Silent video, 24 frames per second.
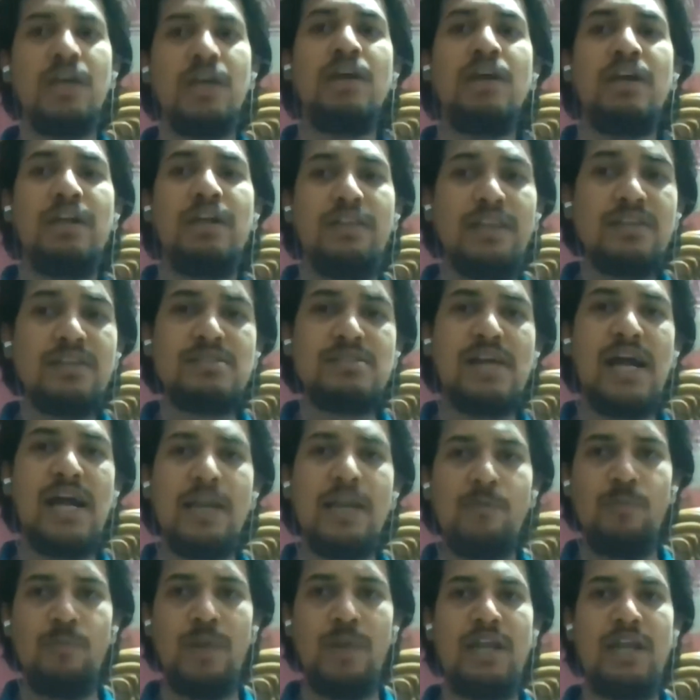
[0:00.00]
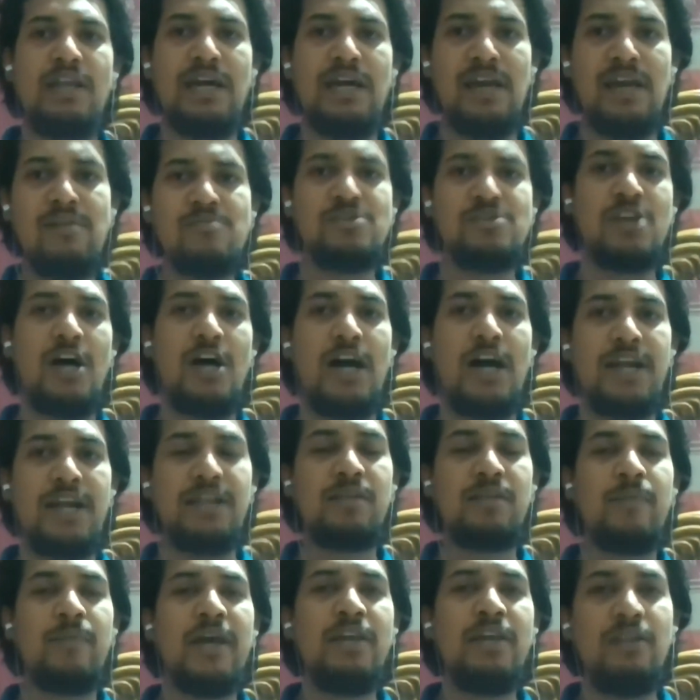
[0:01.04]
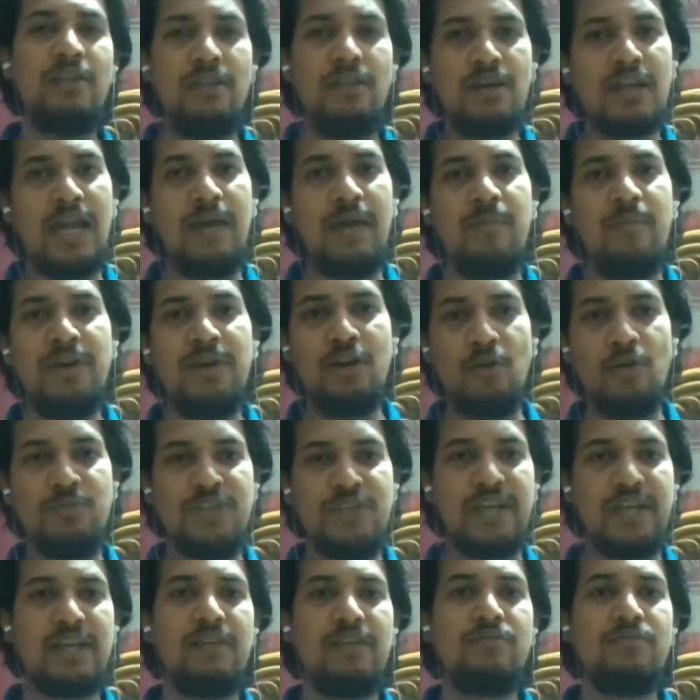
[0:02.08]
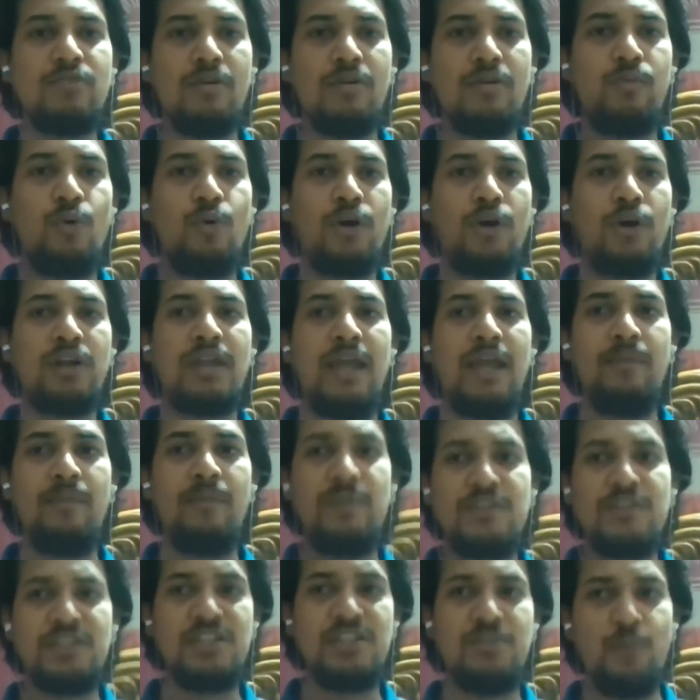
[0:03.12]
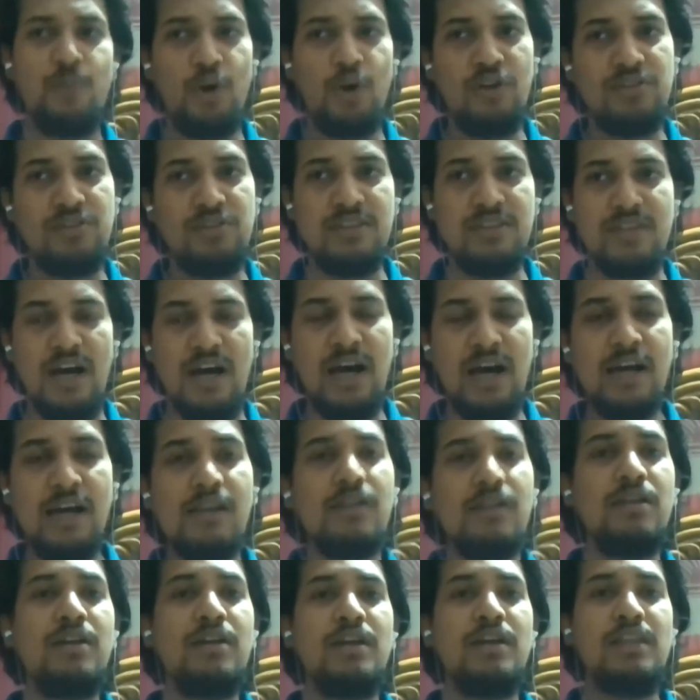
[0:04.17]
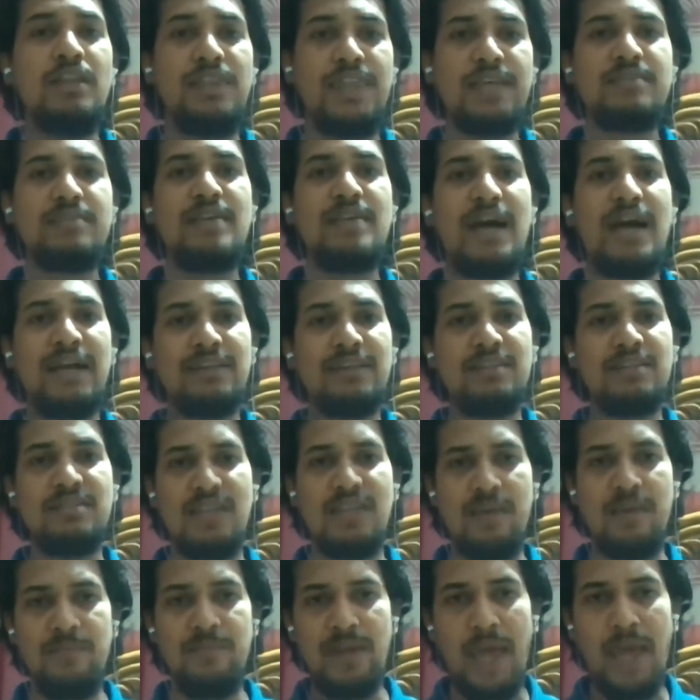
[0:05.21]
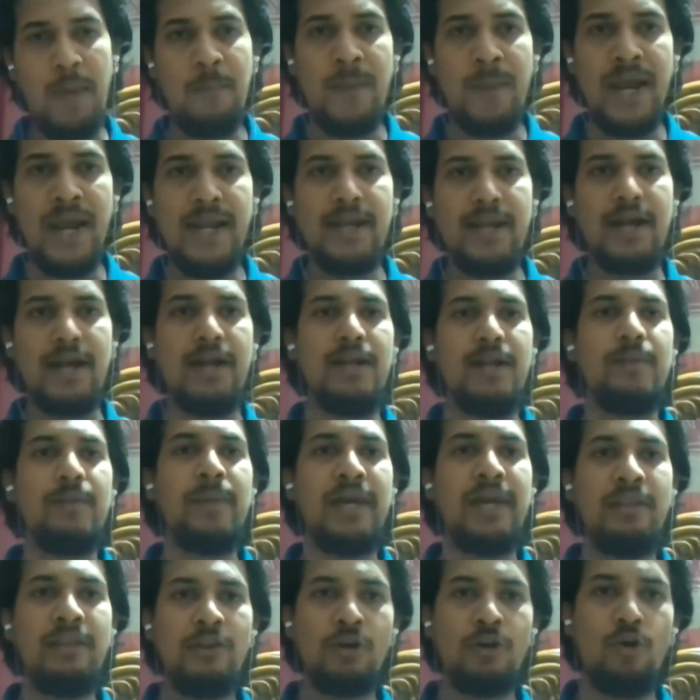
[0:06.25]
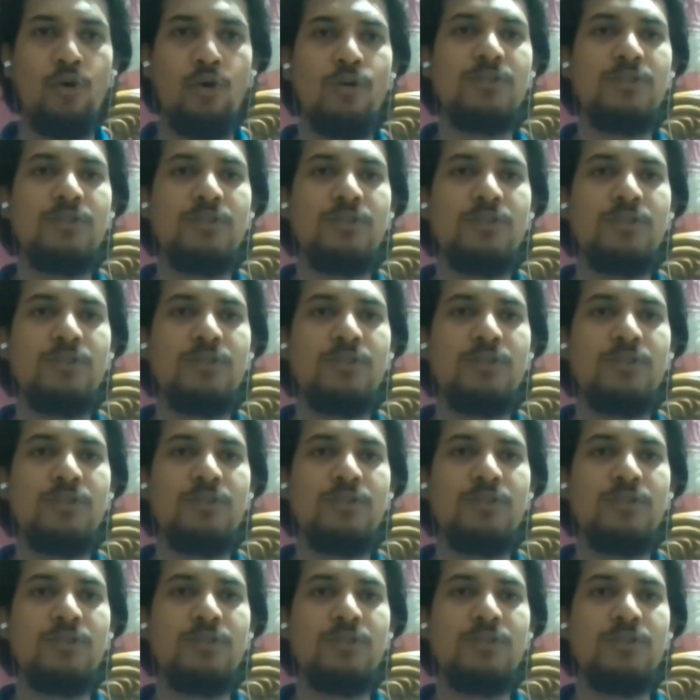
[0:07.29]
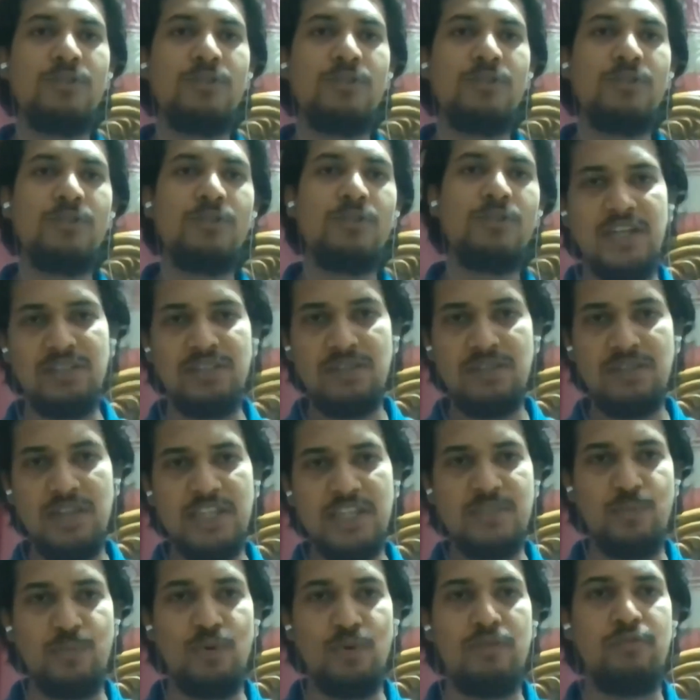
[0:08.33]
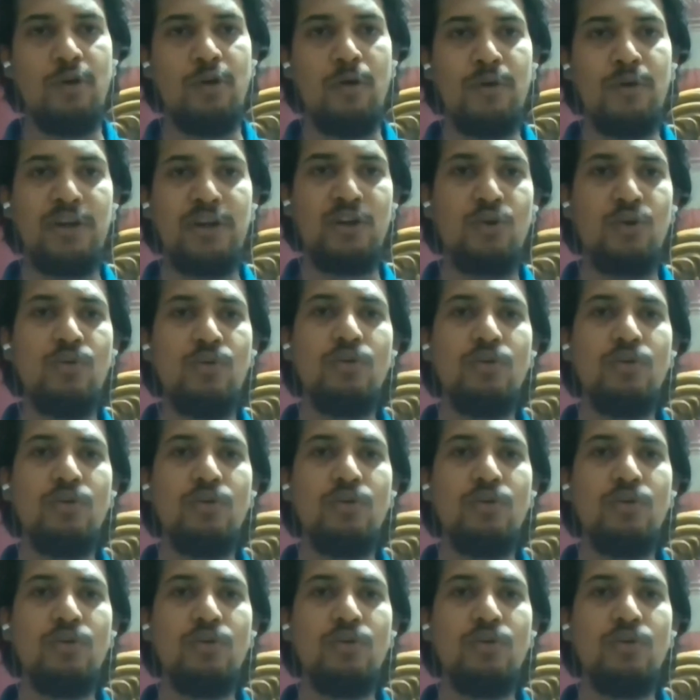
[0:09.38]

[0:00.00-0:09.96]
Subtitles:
This at many times undermine the climate objectives of what climate change policies are. This at the same time might undermine the goals that Paris Convention has put forward to.